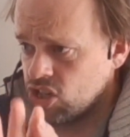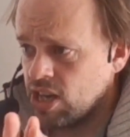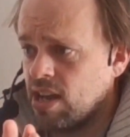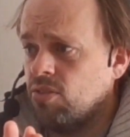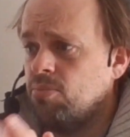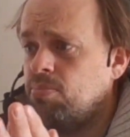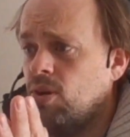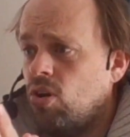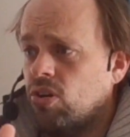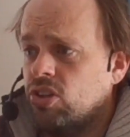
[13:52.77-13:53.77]
Check out the
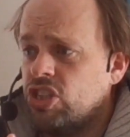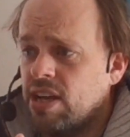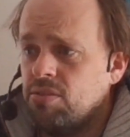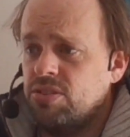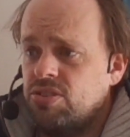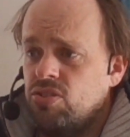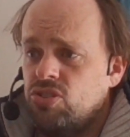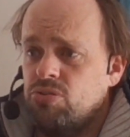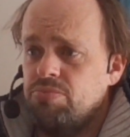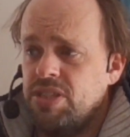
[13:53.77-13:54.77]
blog. Check out the
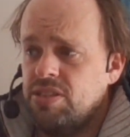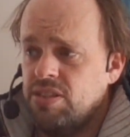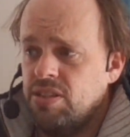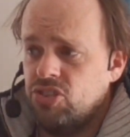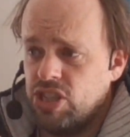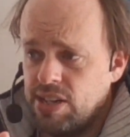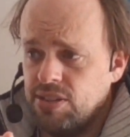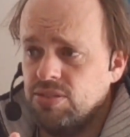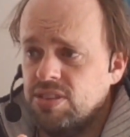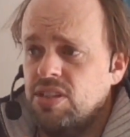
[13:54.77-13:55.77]
social media
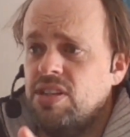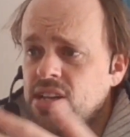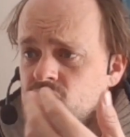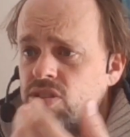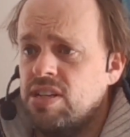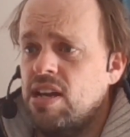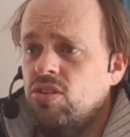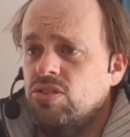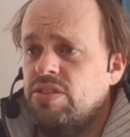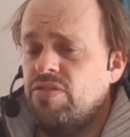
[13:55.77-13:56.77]
channels. And then you can get
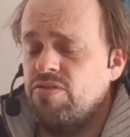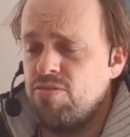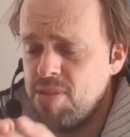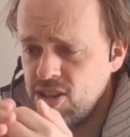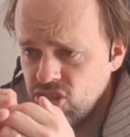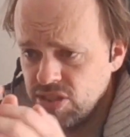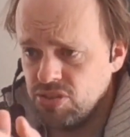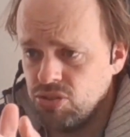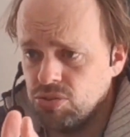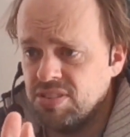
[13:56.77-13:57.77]
lots of information
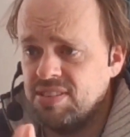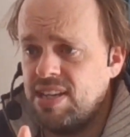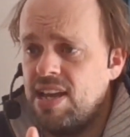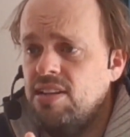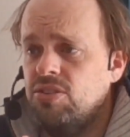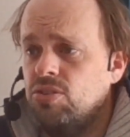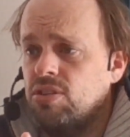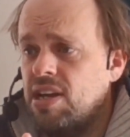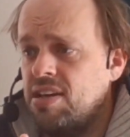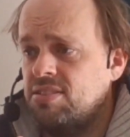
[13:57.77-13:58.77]
and you can tailor
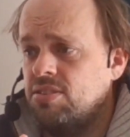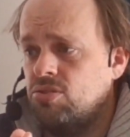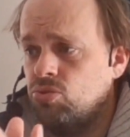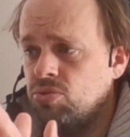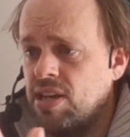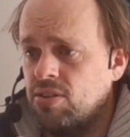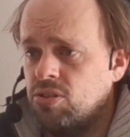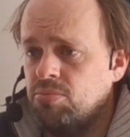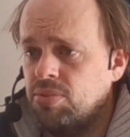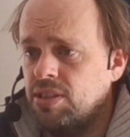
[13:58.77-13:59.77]
your letter to that
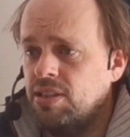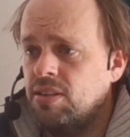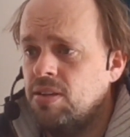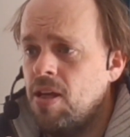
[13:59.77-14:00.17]
company.